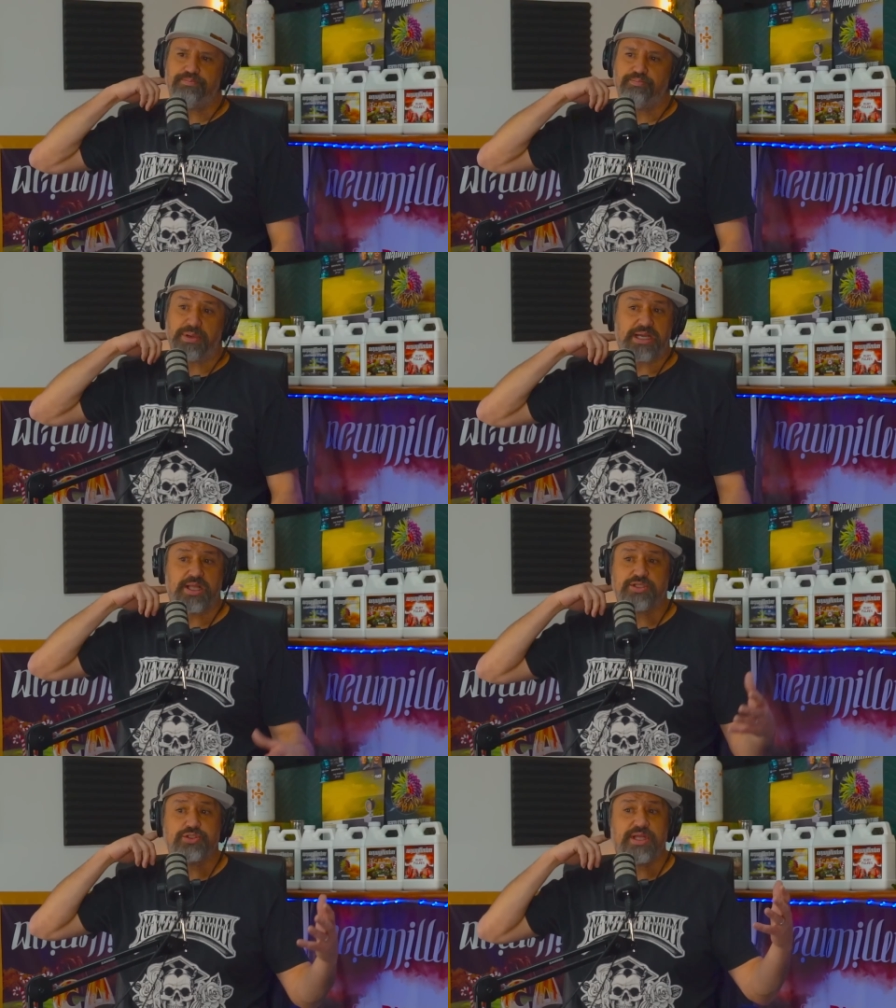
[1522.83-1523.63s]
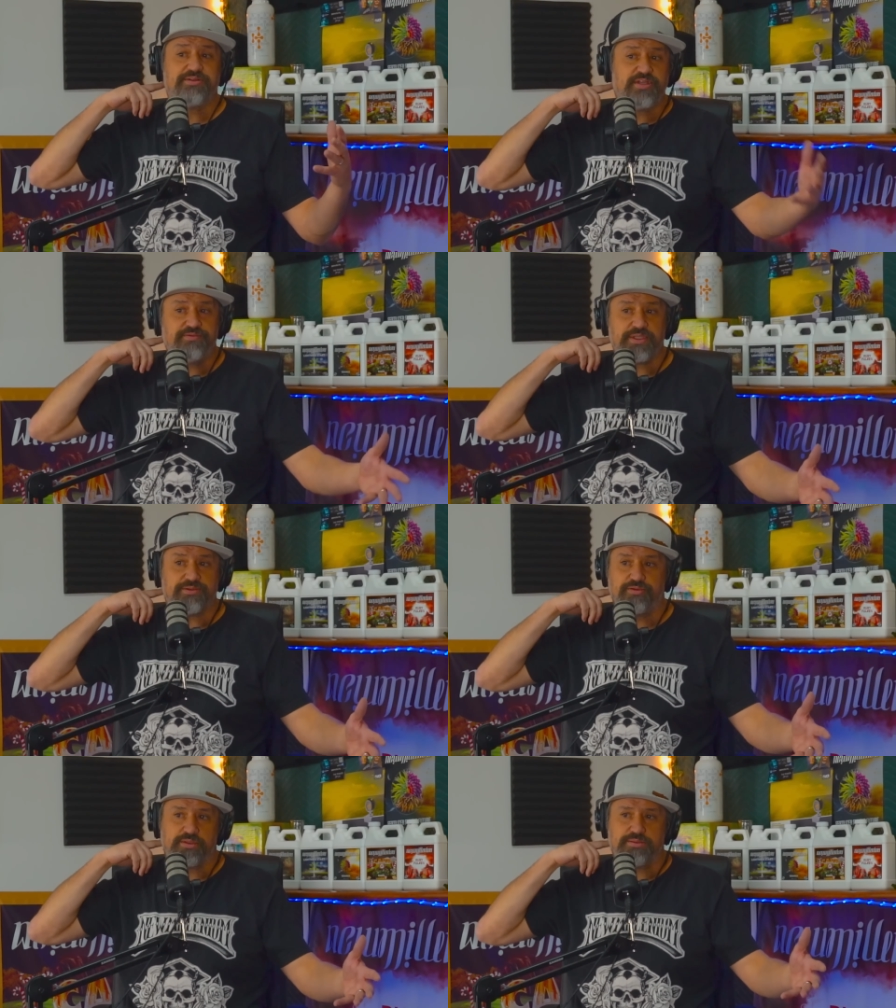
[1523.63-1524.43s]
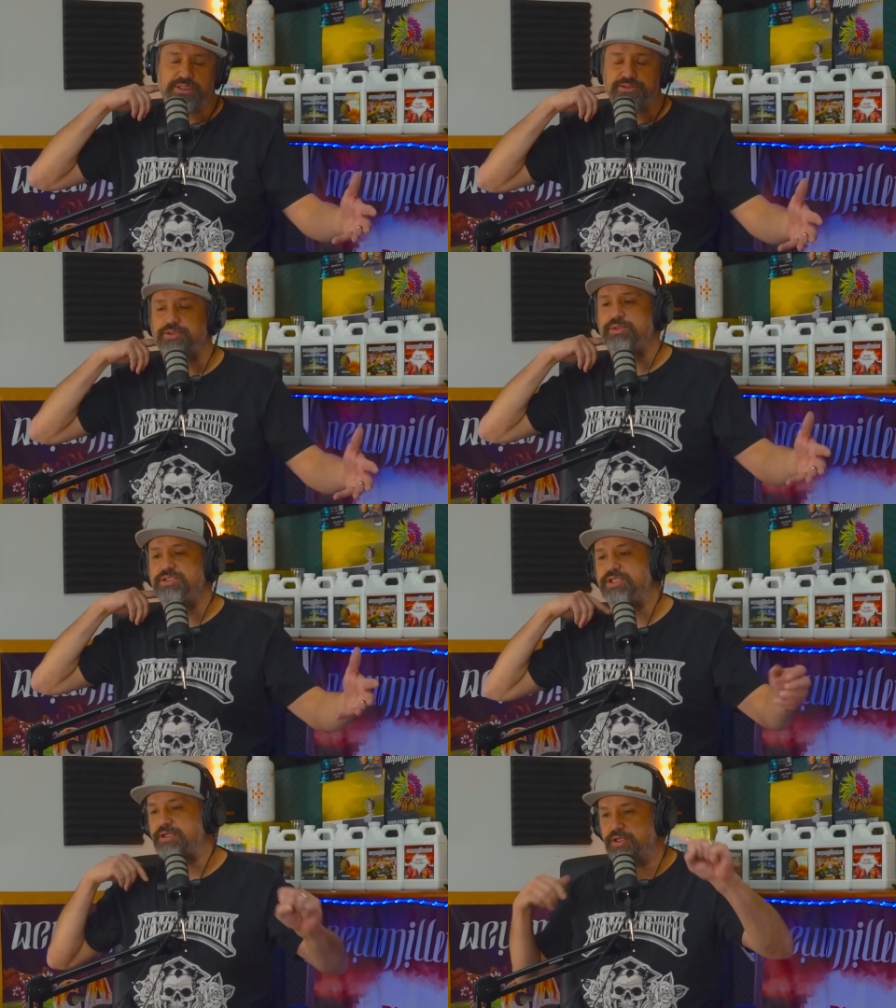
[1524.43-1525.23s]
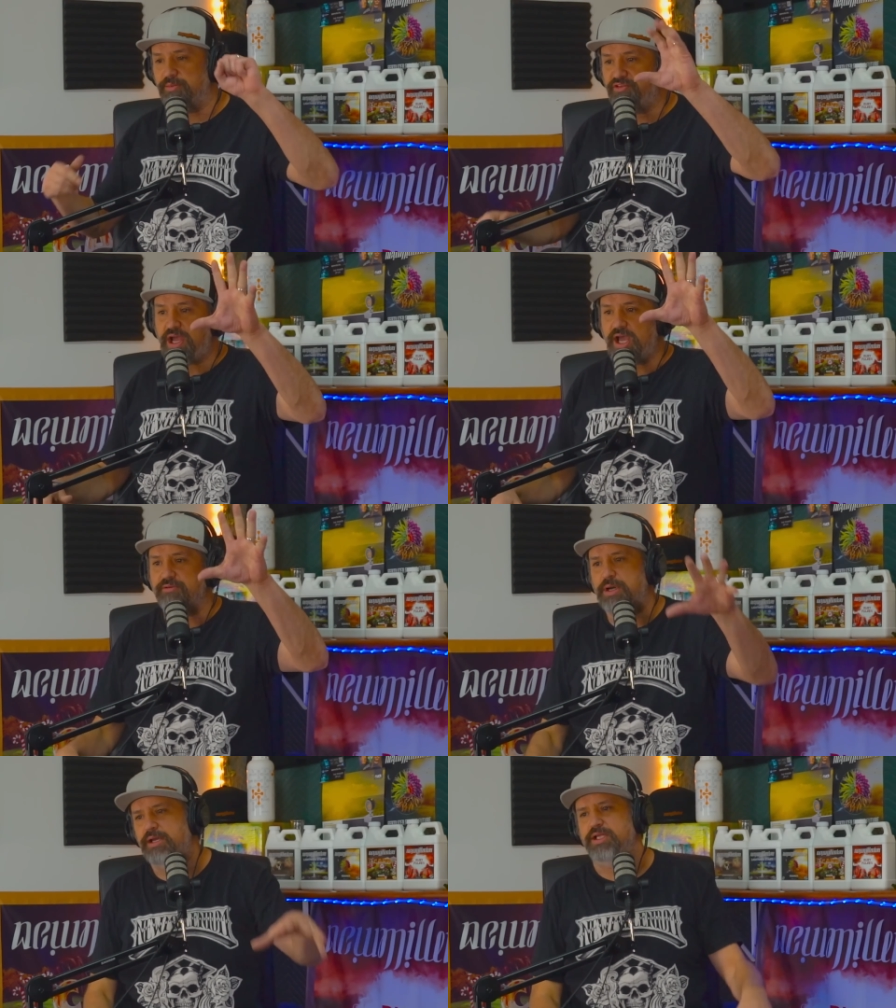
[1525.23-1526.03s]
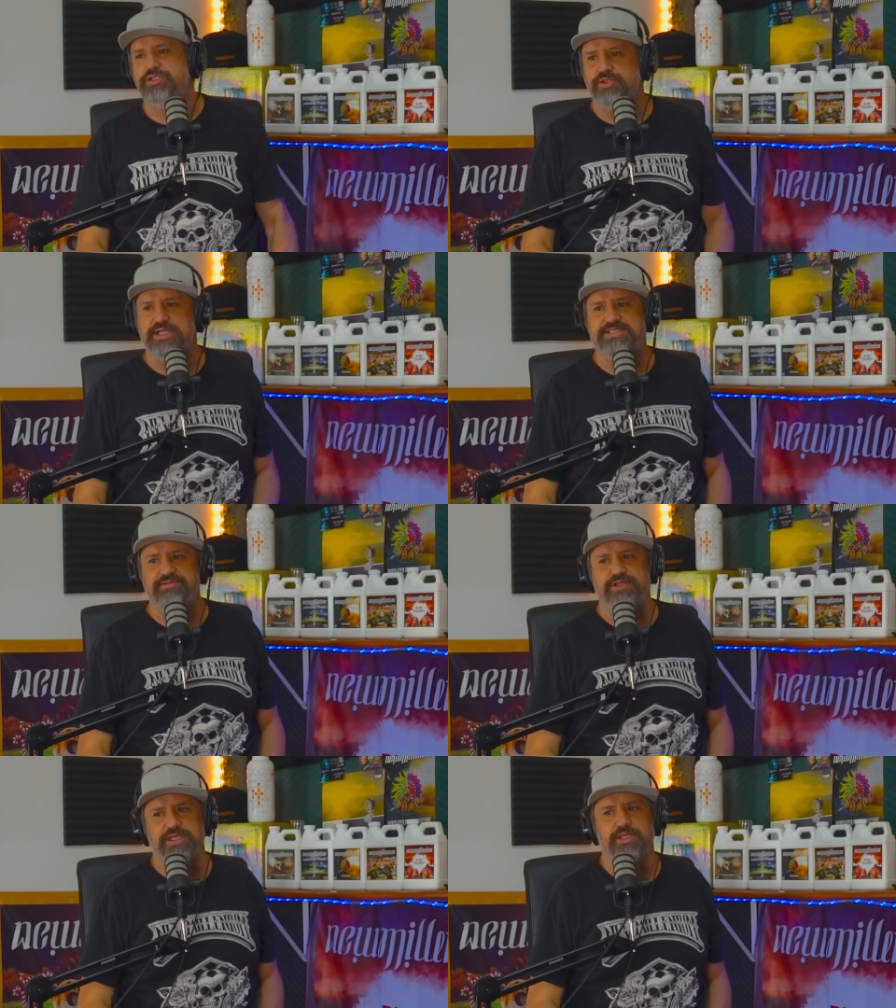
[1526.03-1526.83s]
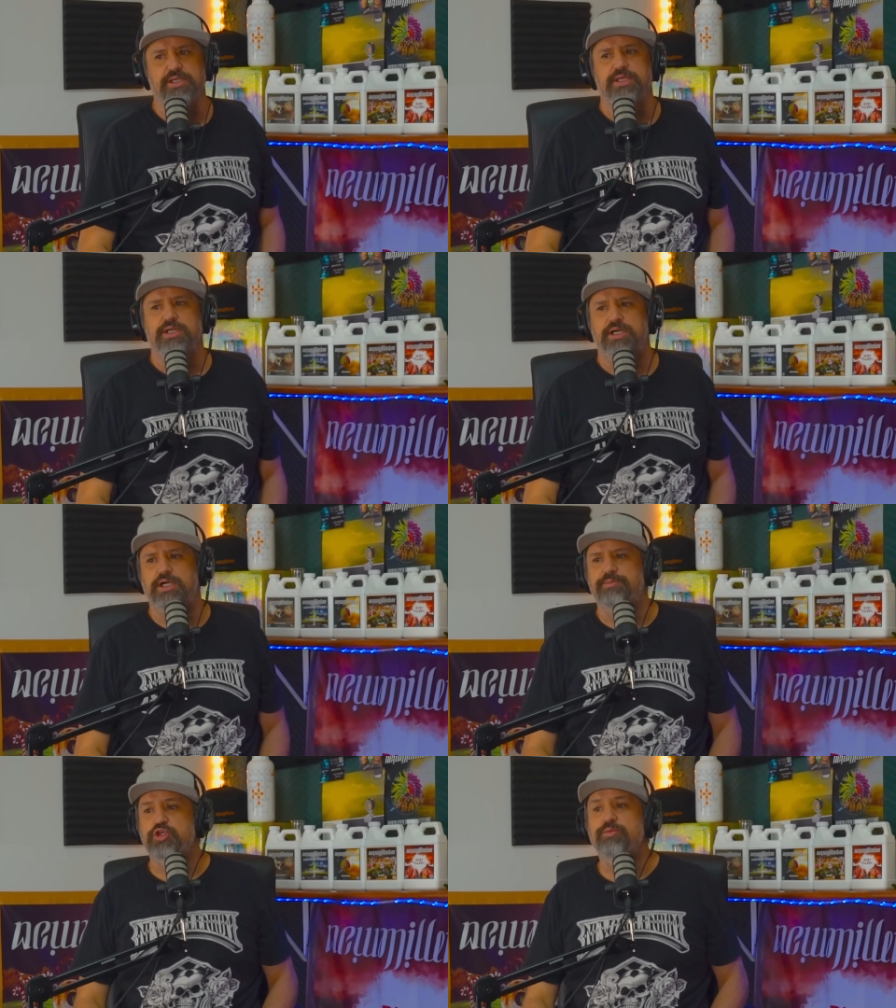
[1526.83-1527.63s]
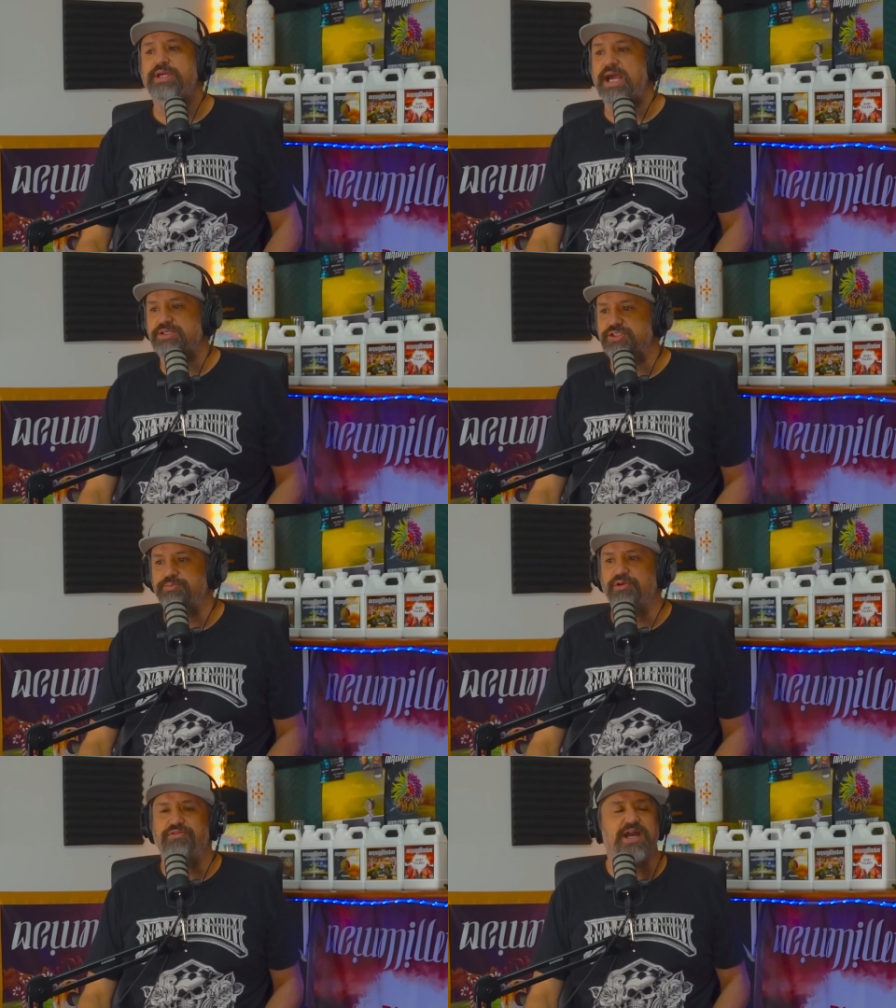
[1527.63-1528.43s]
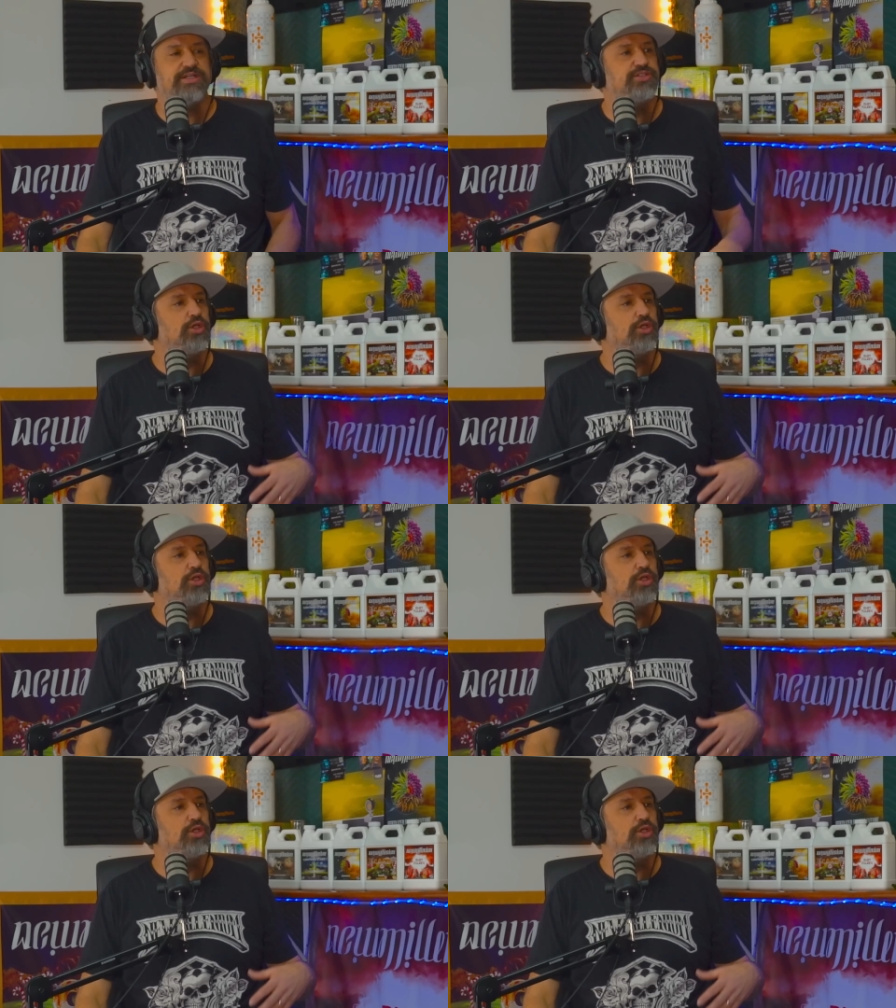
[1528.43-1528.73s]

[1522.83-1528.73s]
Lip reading: Biological activity. So actually it wasn't like number 5, biological activity. Humic acid provides